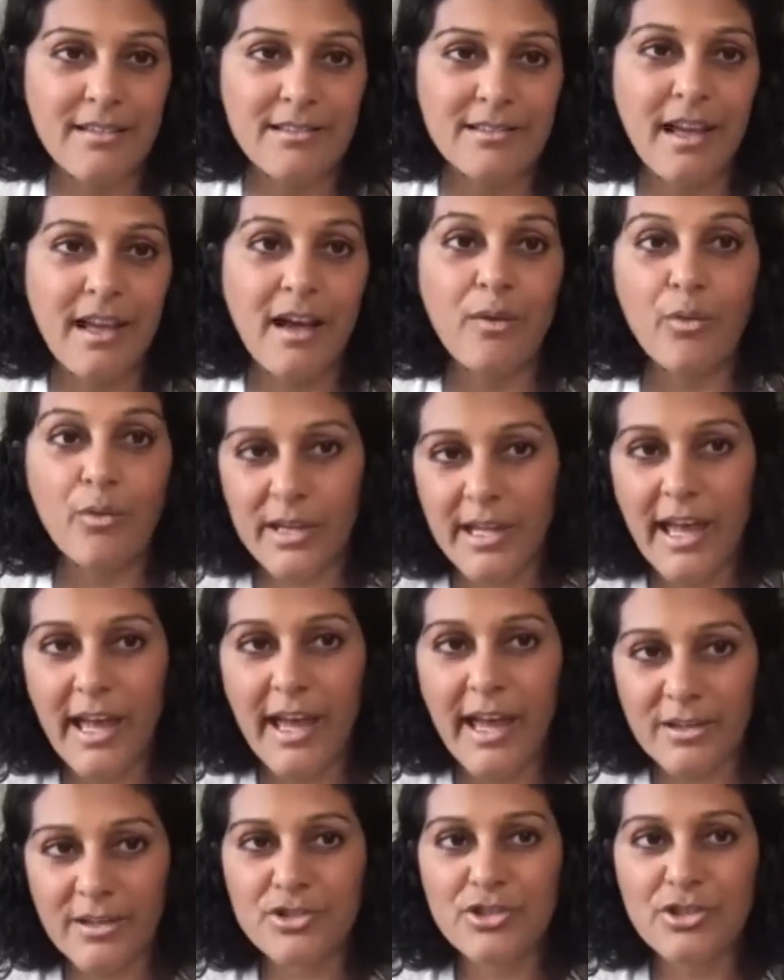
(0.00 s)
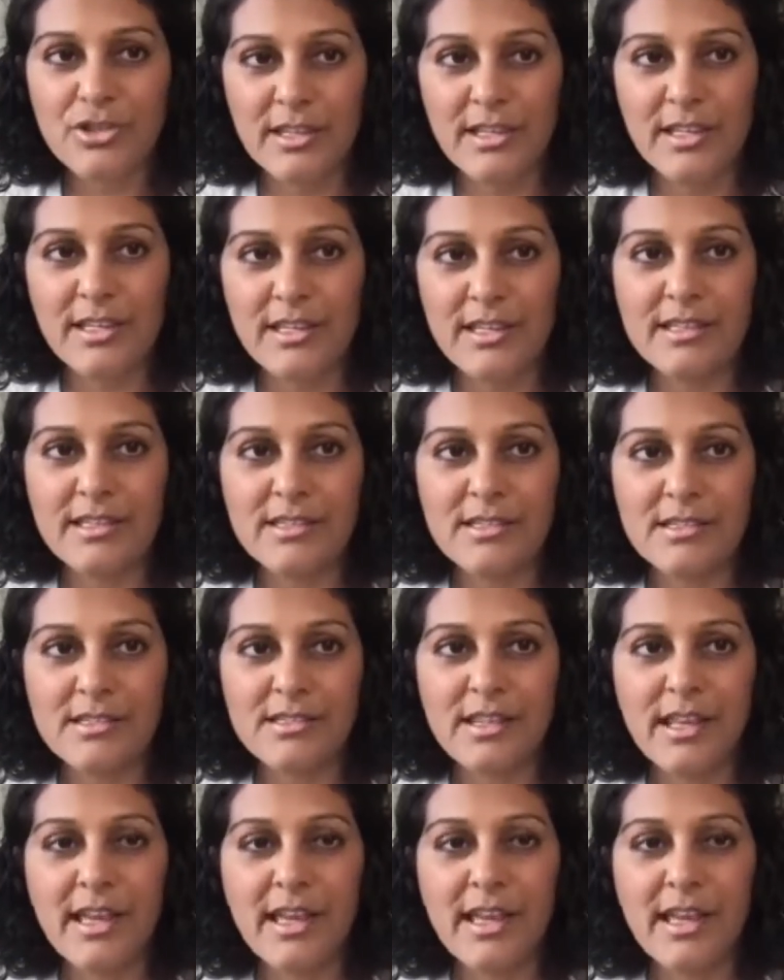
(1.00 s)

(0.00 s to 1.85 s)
not what actually is.